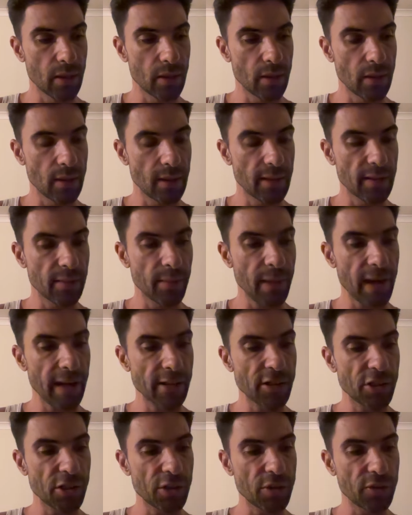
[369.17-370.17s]
This
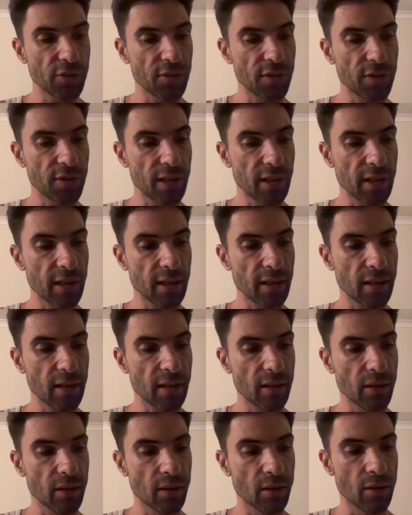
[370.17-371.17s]
magical thinking
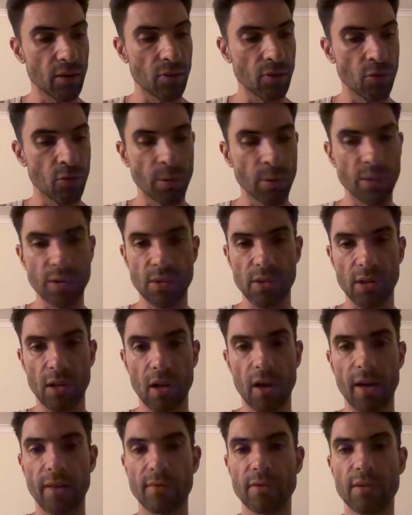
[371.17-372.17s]
ruins
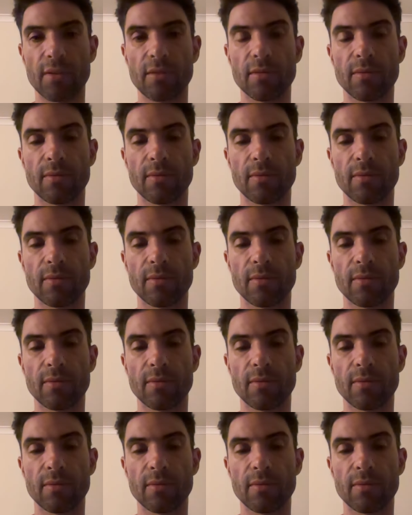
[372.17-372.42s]
lives.